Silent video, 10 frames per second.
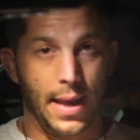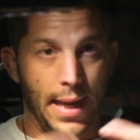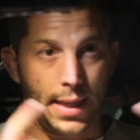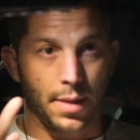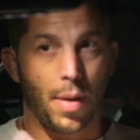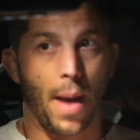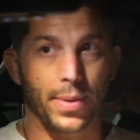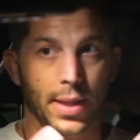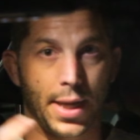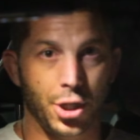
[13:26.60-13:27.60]
in the
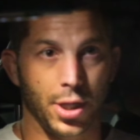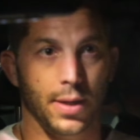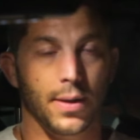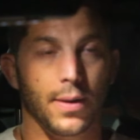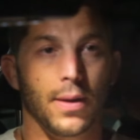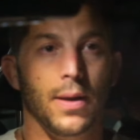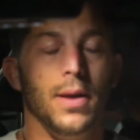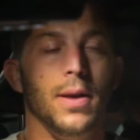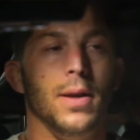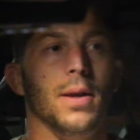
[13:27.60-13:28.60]
population.
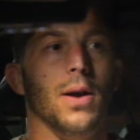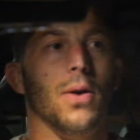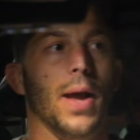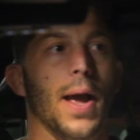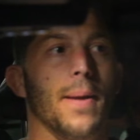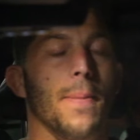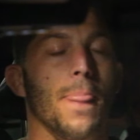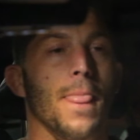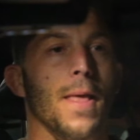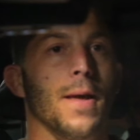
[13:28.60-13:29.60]
Okay?
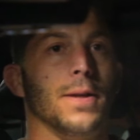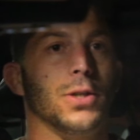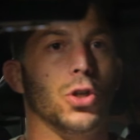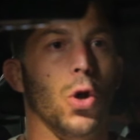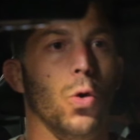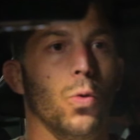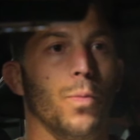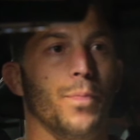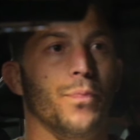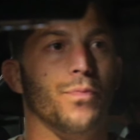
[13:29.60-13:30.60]
So
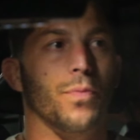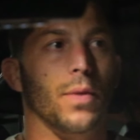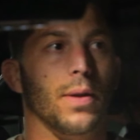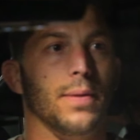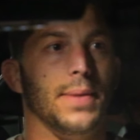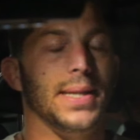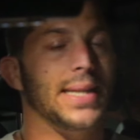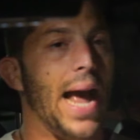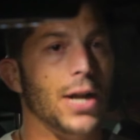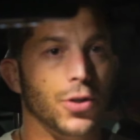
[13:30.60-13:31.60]

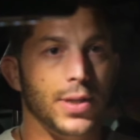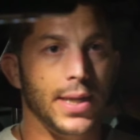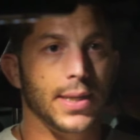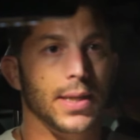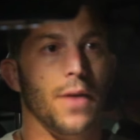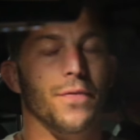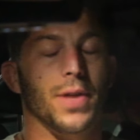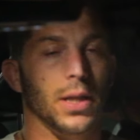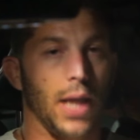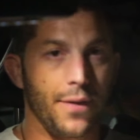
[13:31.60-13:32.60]
this atrazine stuff,
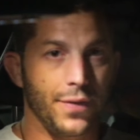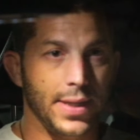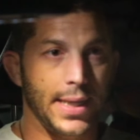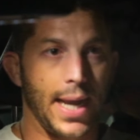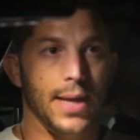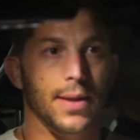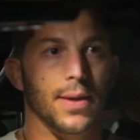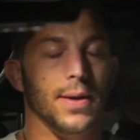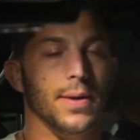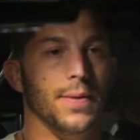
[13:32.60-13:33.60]
the glyphosate,
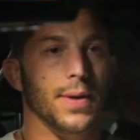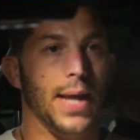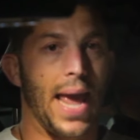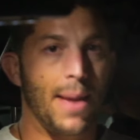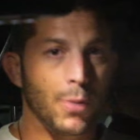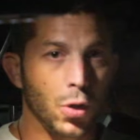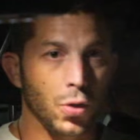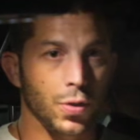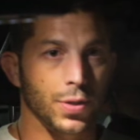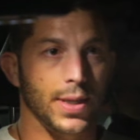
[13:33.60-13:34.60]
the
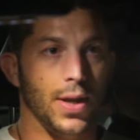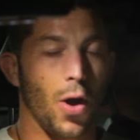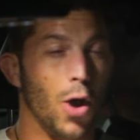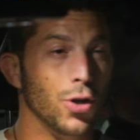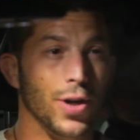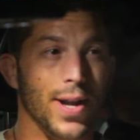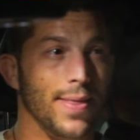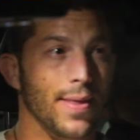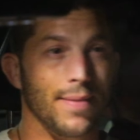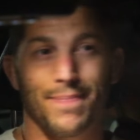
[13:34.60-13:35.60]
chemicals,
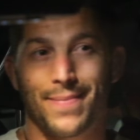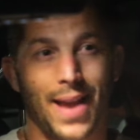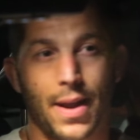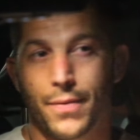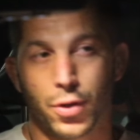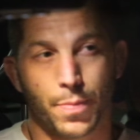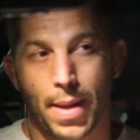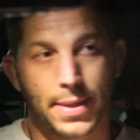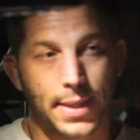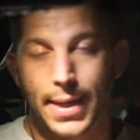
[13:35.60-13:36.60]
there's
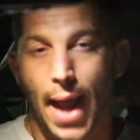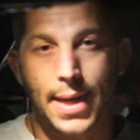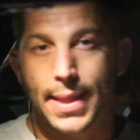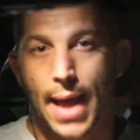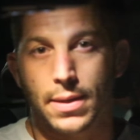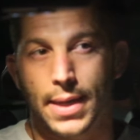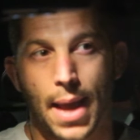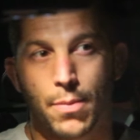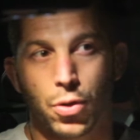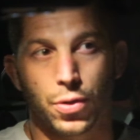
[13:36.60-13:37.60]
basically 90,000
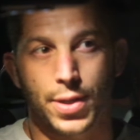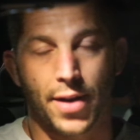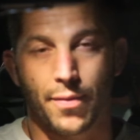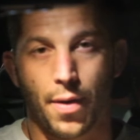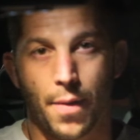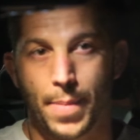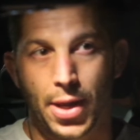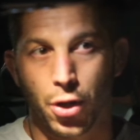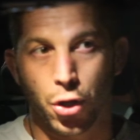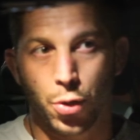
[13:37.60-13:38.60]
chemicals that are
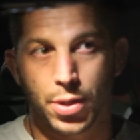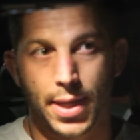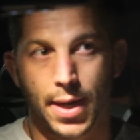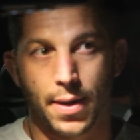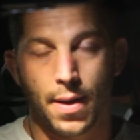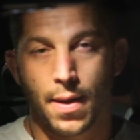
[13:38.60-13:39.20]
being used in